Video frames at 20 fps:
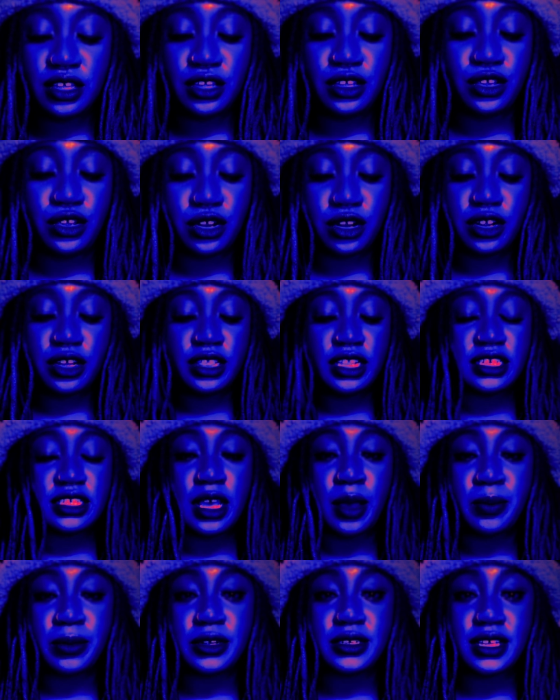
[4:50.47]
You're in this
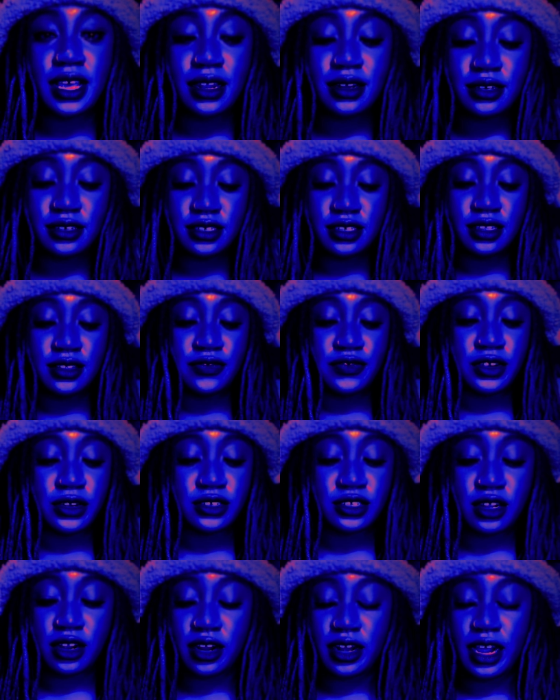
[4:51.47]
Empress energy, the
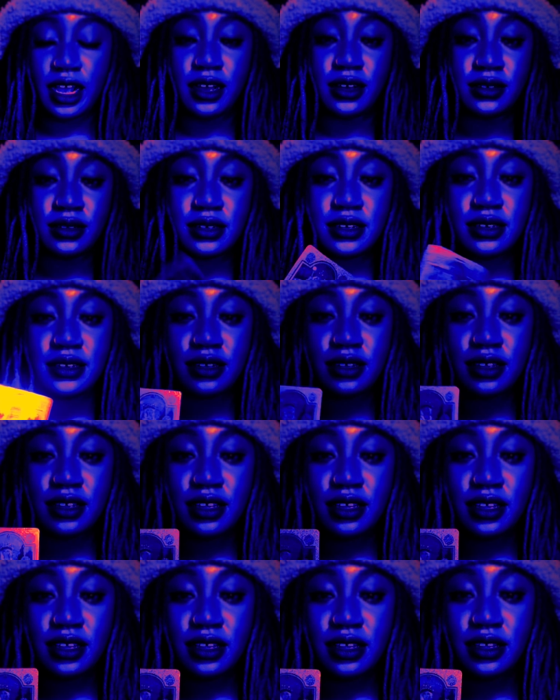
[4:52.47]
first card out.
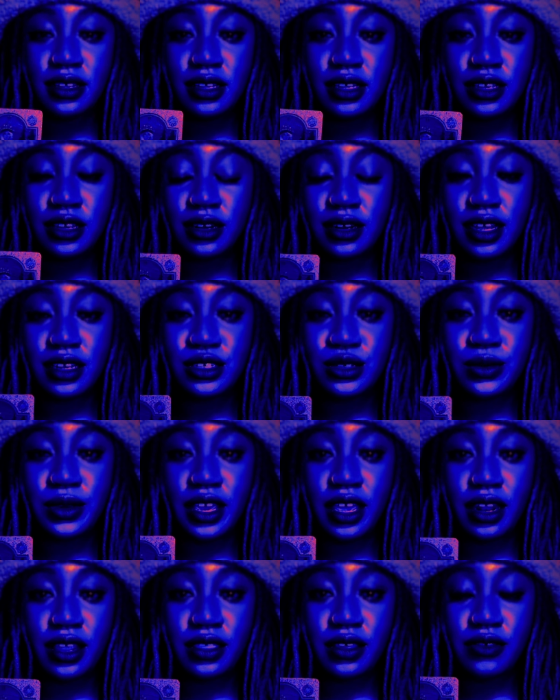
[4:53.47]
You're not
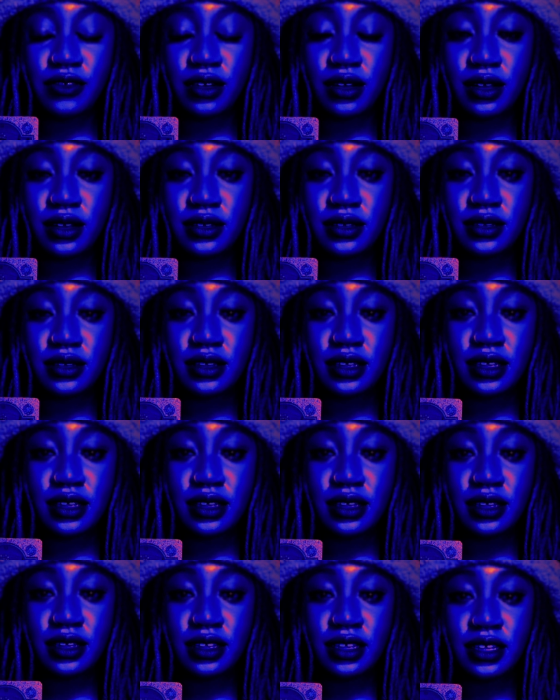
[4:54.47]
doing anything wrong.
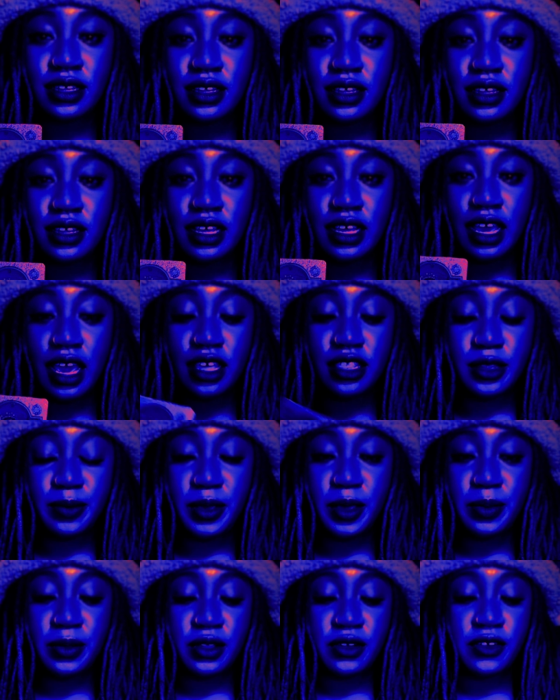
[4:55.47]
And the
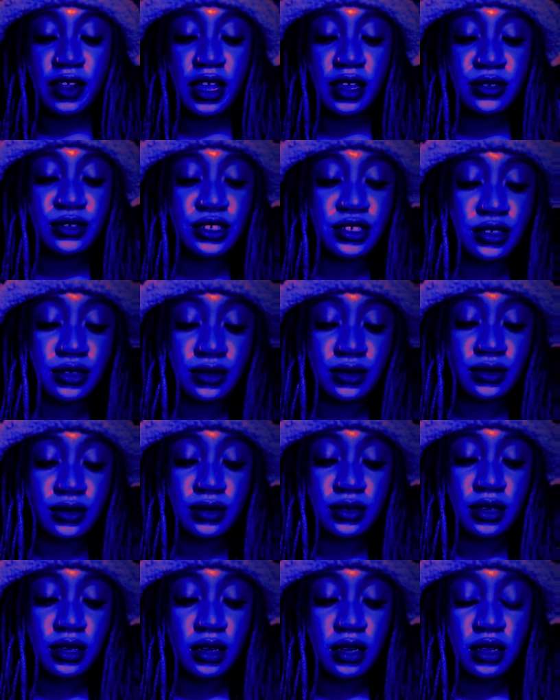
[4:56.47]
people around you
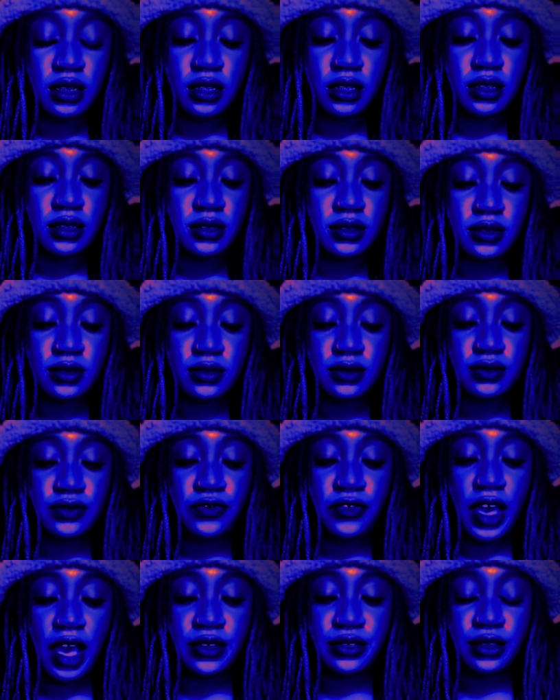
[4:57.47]

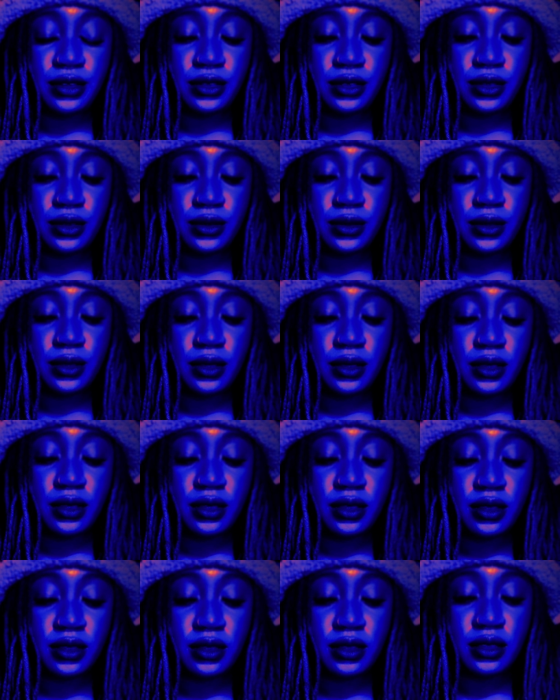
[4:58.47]
value you.
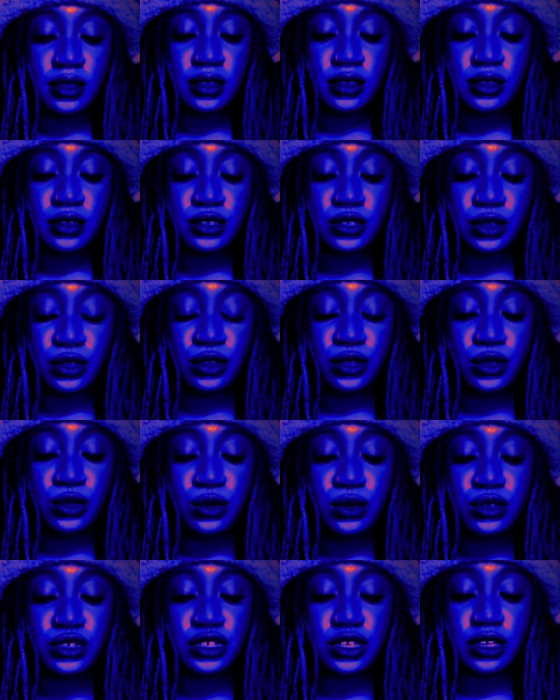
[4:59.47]
So
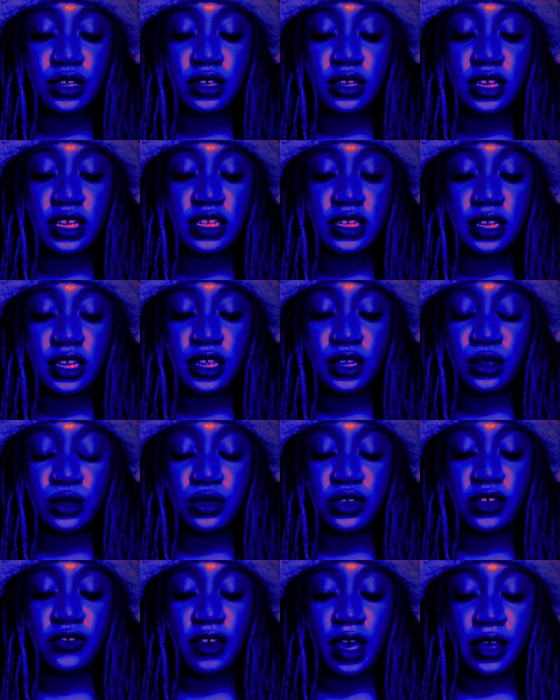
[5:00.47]
you should
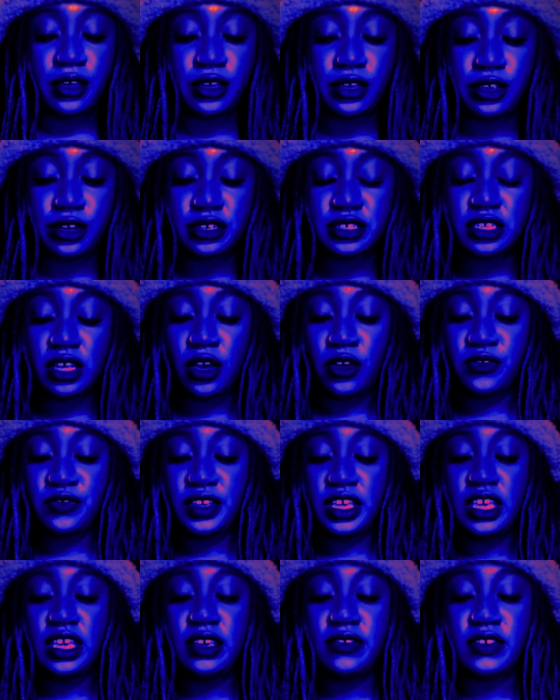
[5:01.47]
continue to value yourself,
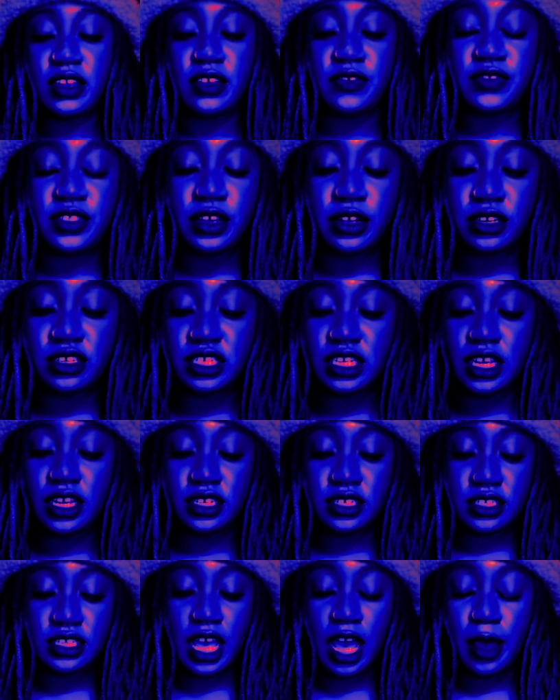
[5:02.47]
even if there are
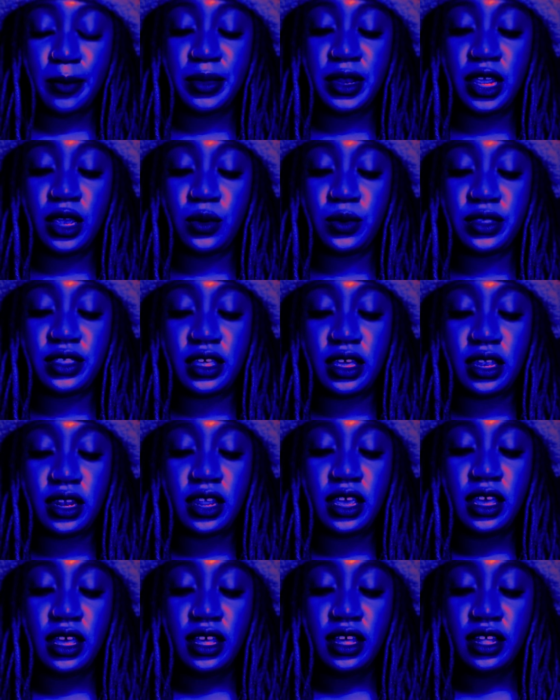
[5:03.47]
changes happening
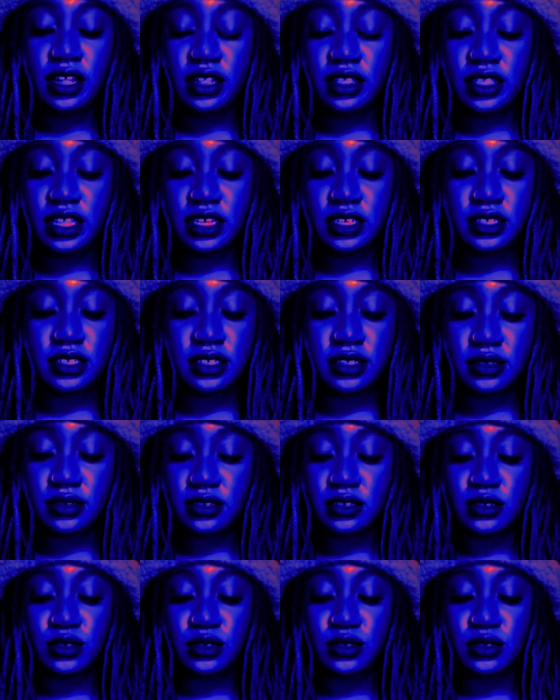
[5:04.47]
within this,